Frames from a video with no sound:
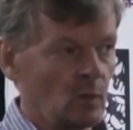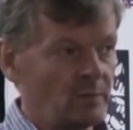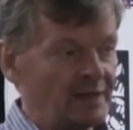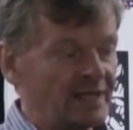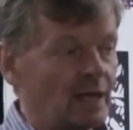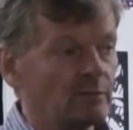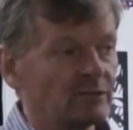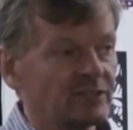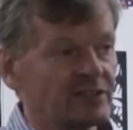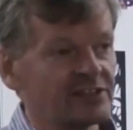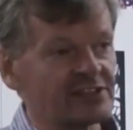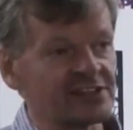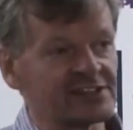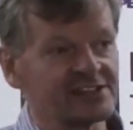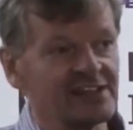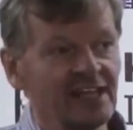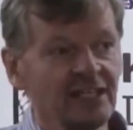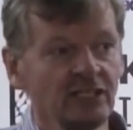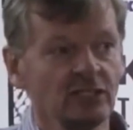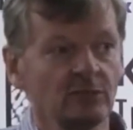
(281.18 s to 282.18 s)
When we come to the
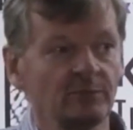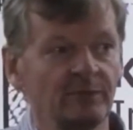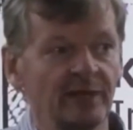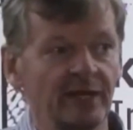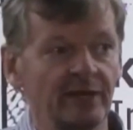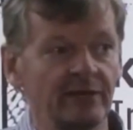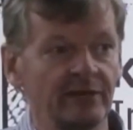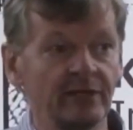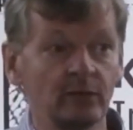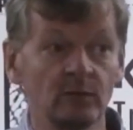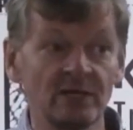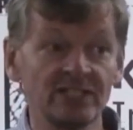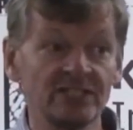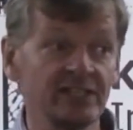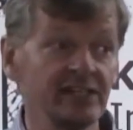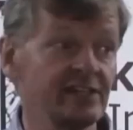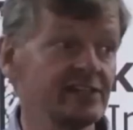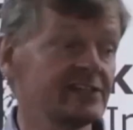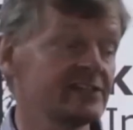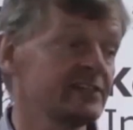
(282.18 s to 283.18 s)
Sasanian period,
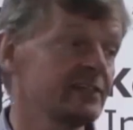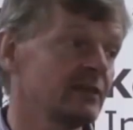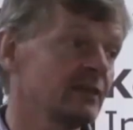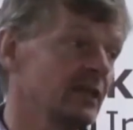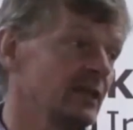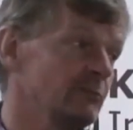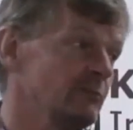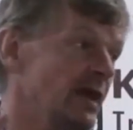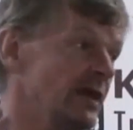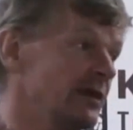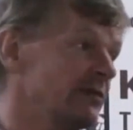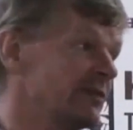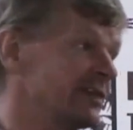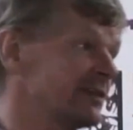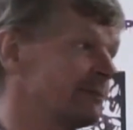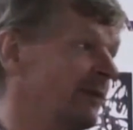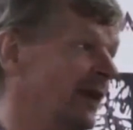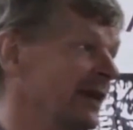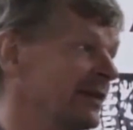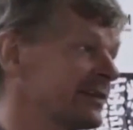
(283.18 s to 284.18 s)
which is in many
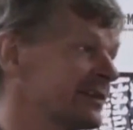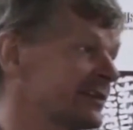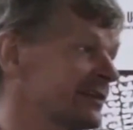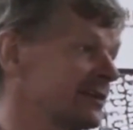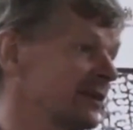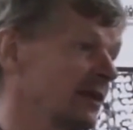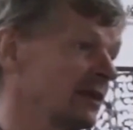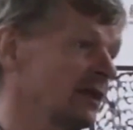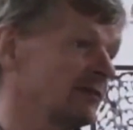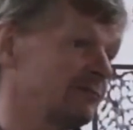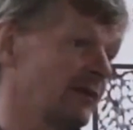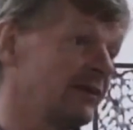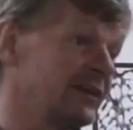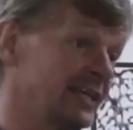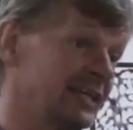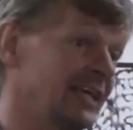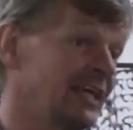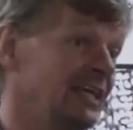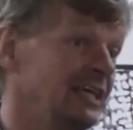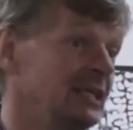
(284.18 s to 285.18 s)
respects a
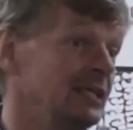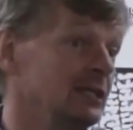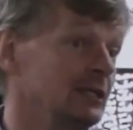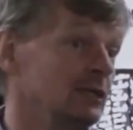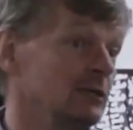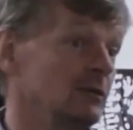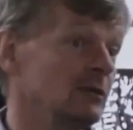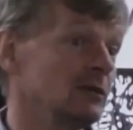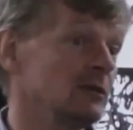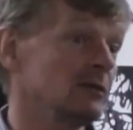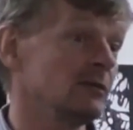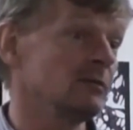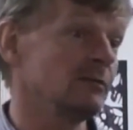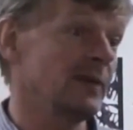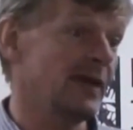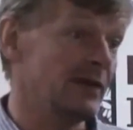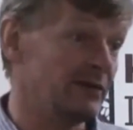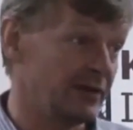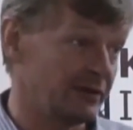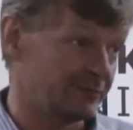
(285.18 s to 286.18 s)
very key
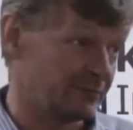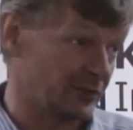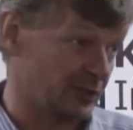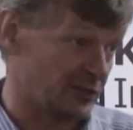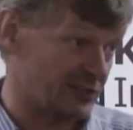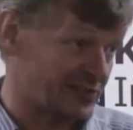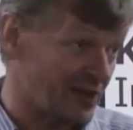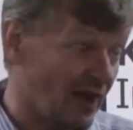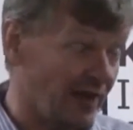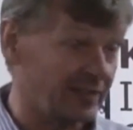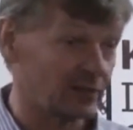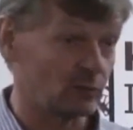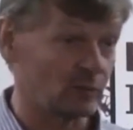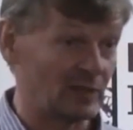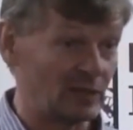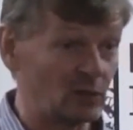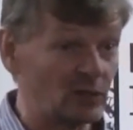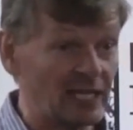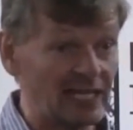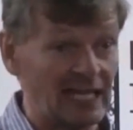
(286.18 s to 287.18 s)
period for the site that
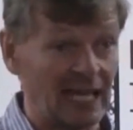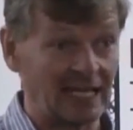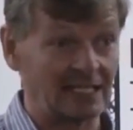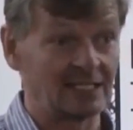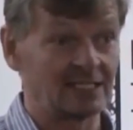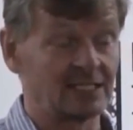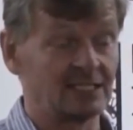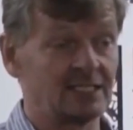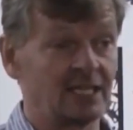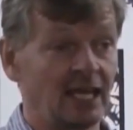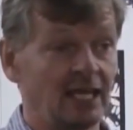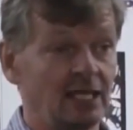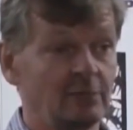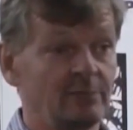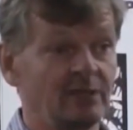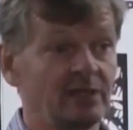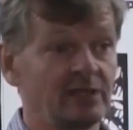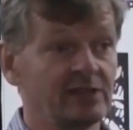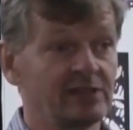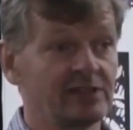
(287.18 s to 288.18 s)
we're looking at today,
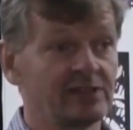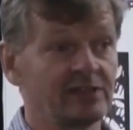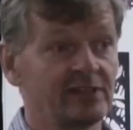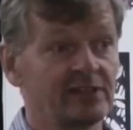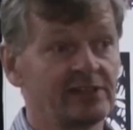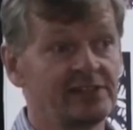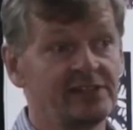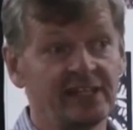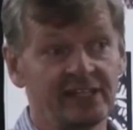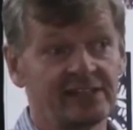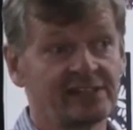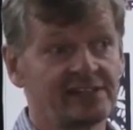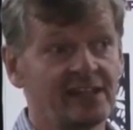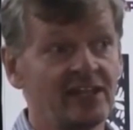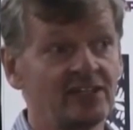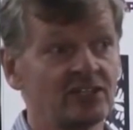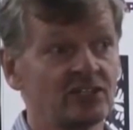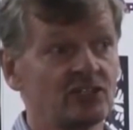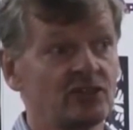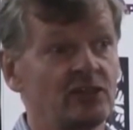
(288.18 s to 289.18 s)
because the 6th
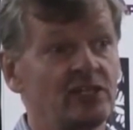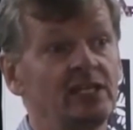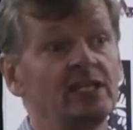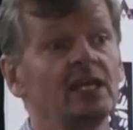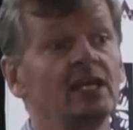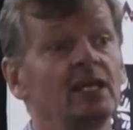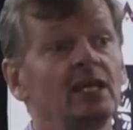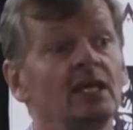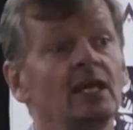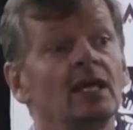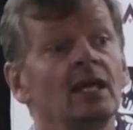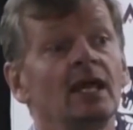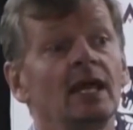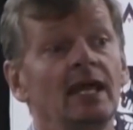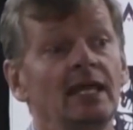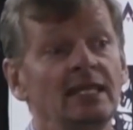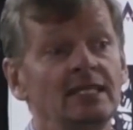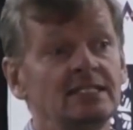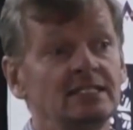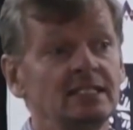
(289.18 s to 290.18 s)
century
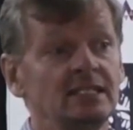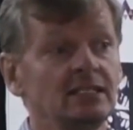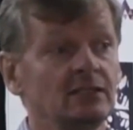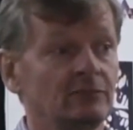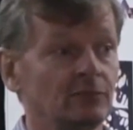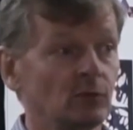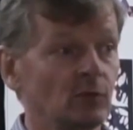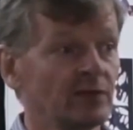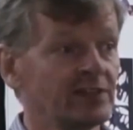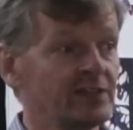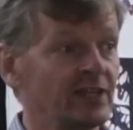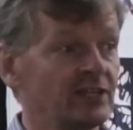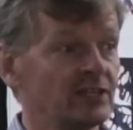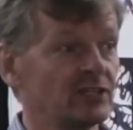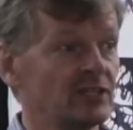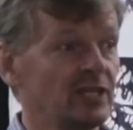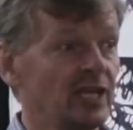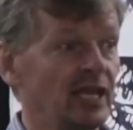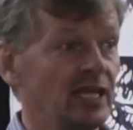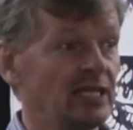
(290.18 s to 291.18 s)
AD, the 4th
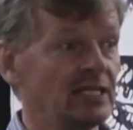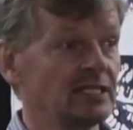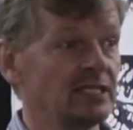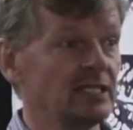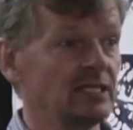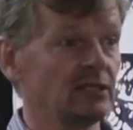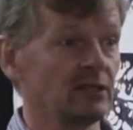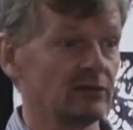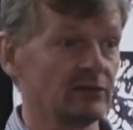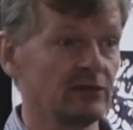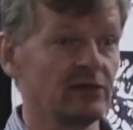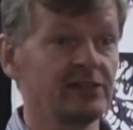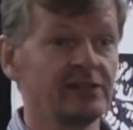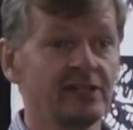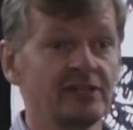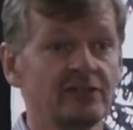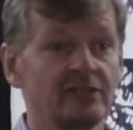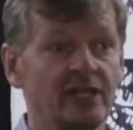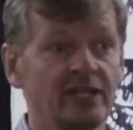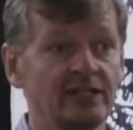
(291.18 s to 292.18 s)
century AD, the 3rd
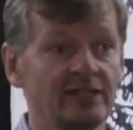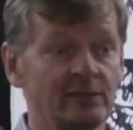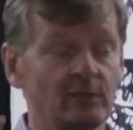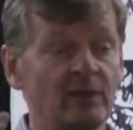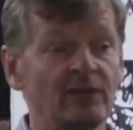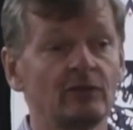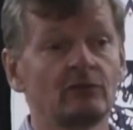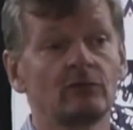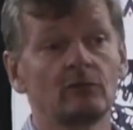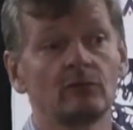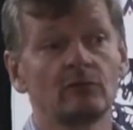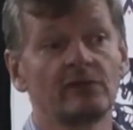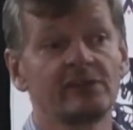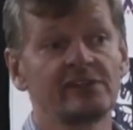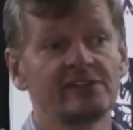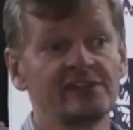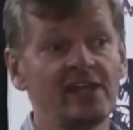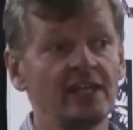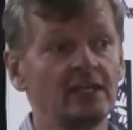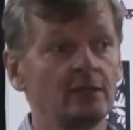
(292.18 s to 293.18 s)
century AD is when the
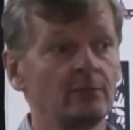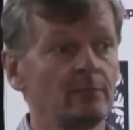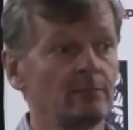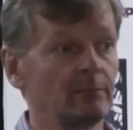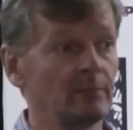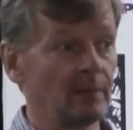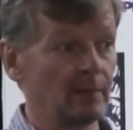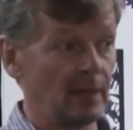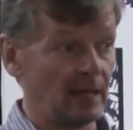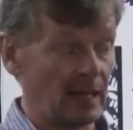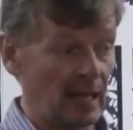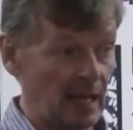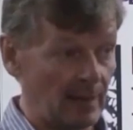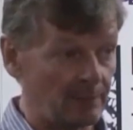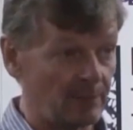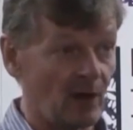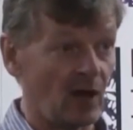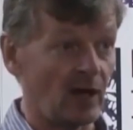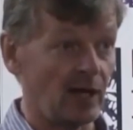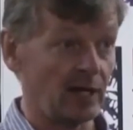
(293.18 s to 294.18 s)
Sasanian
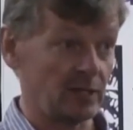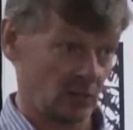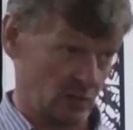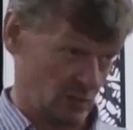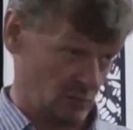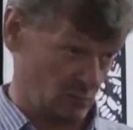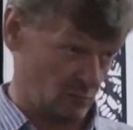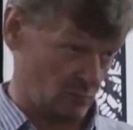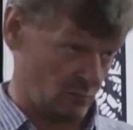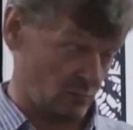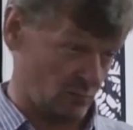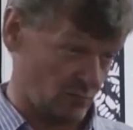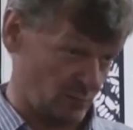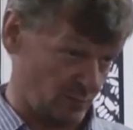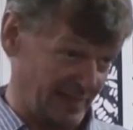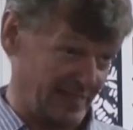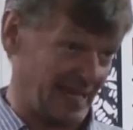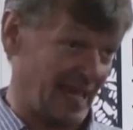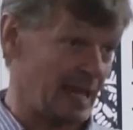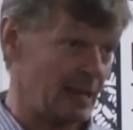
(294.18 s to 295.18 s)
Empire
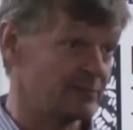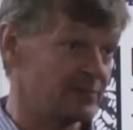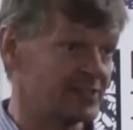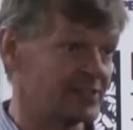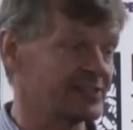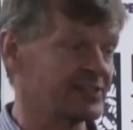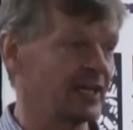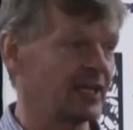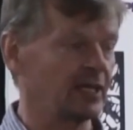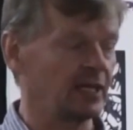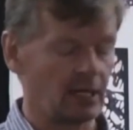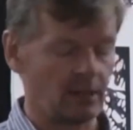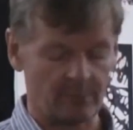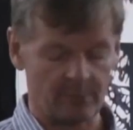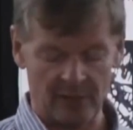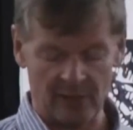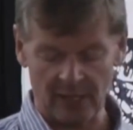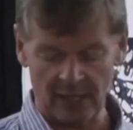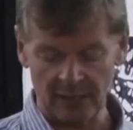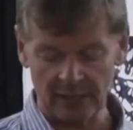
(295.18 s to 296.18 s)
became the Sasanian
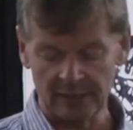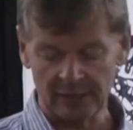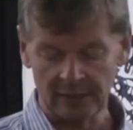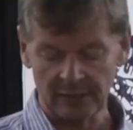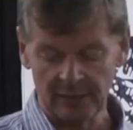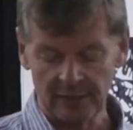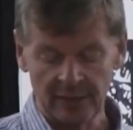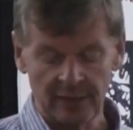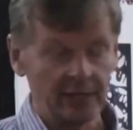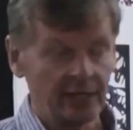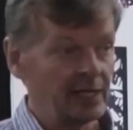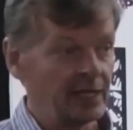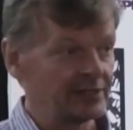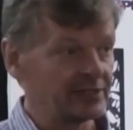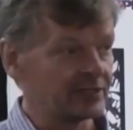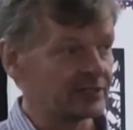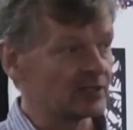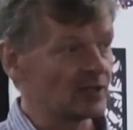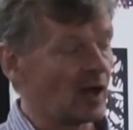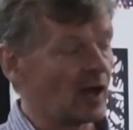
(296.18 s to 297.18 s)
Empire,
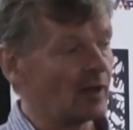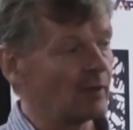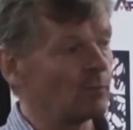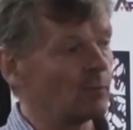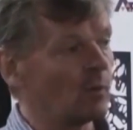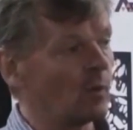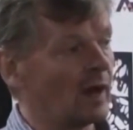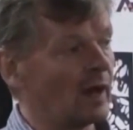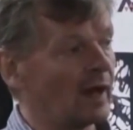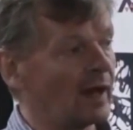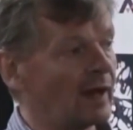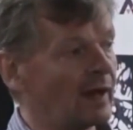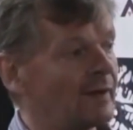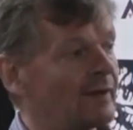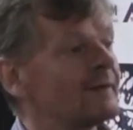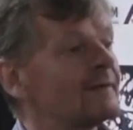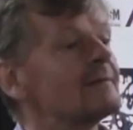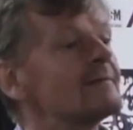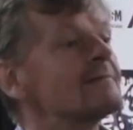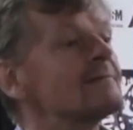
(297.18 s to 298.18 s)
is a time
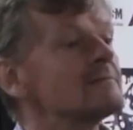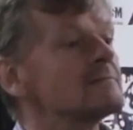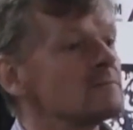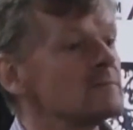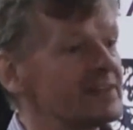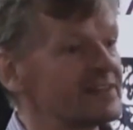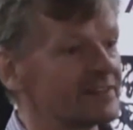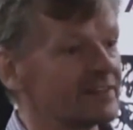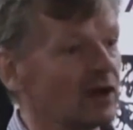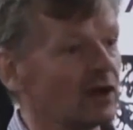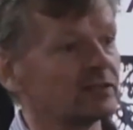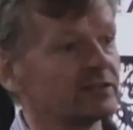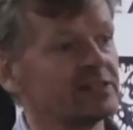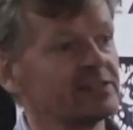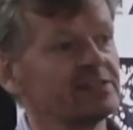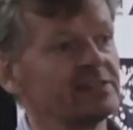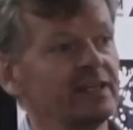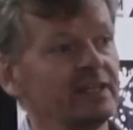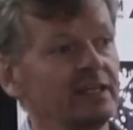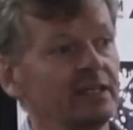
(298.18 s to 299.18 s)
where we start
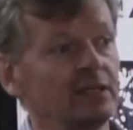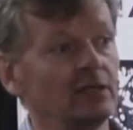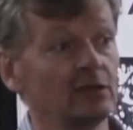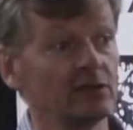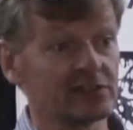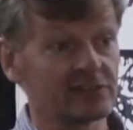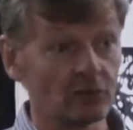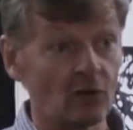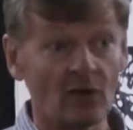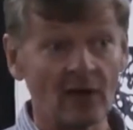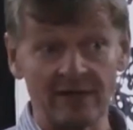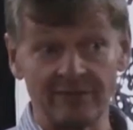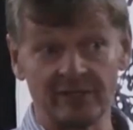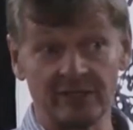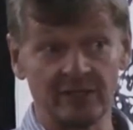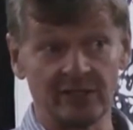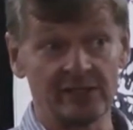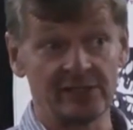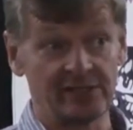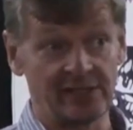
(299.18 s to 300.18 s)
to see strong
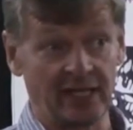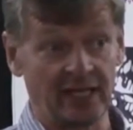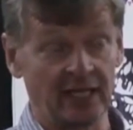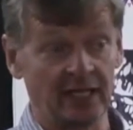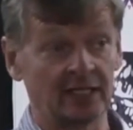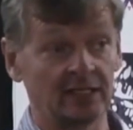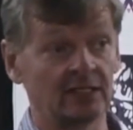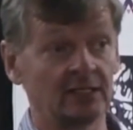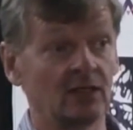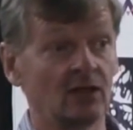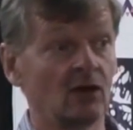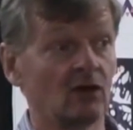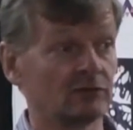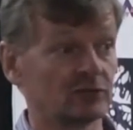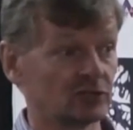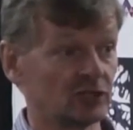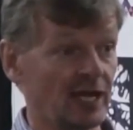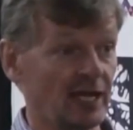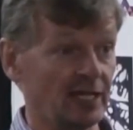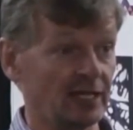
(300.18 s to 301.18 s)
evidence here
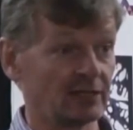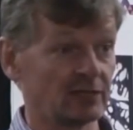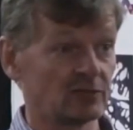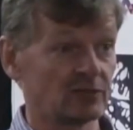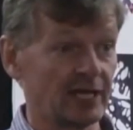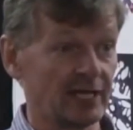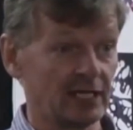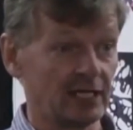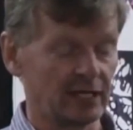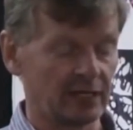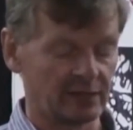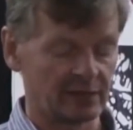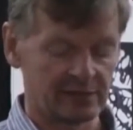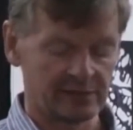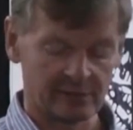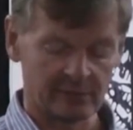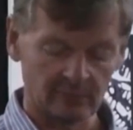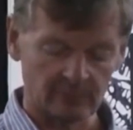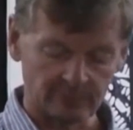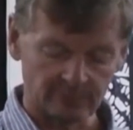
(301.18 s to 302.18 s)
of trade
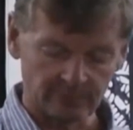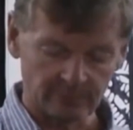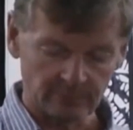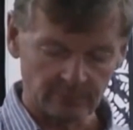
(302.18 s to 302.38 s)
links.